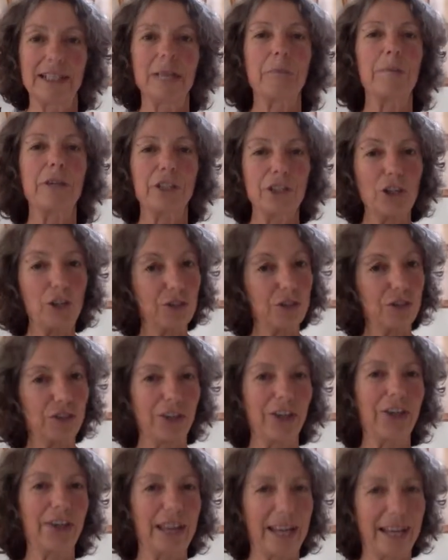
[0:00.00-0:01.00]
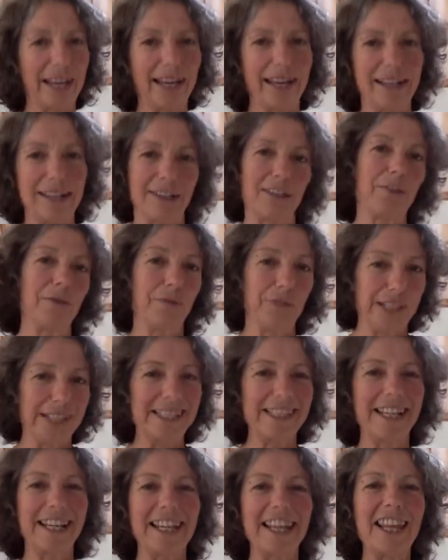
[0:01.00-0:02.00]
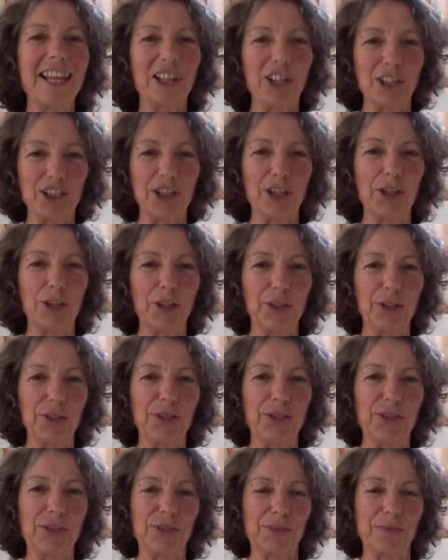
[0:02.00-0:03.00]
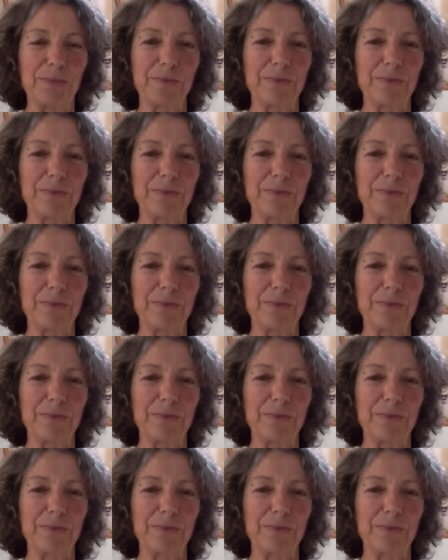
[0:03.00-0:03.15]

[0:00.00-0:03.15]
but not so hard, obviously, that it hurts.